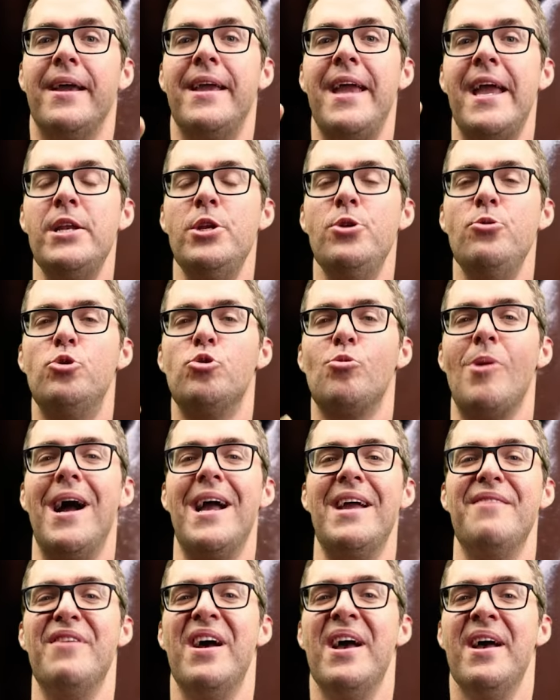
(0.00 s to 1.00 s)
Can you
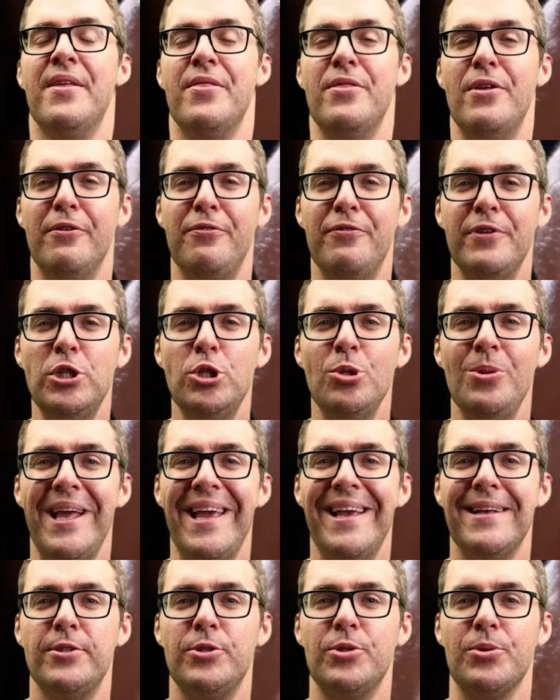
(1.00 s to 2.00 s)
drive? The official
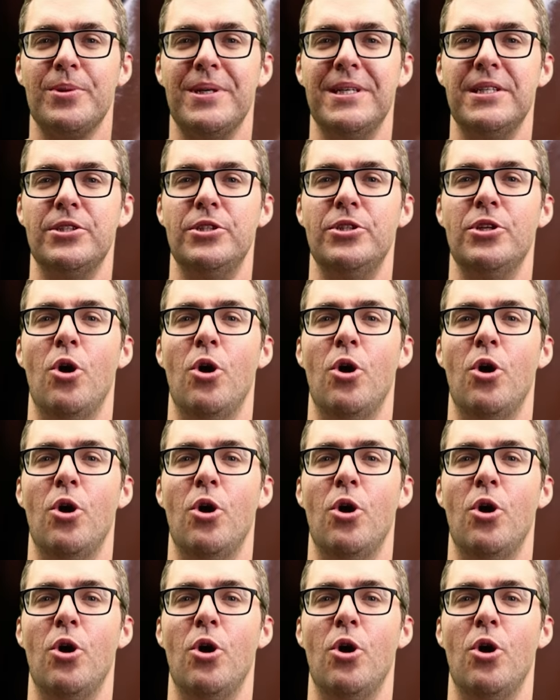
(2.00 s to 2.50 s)
answer is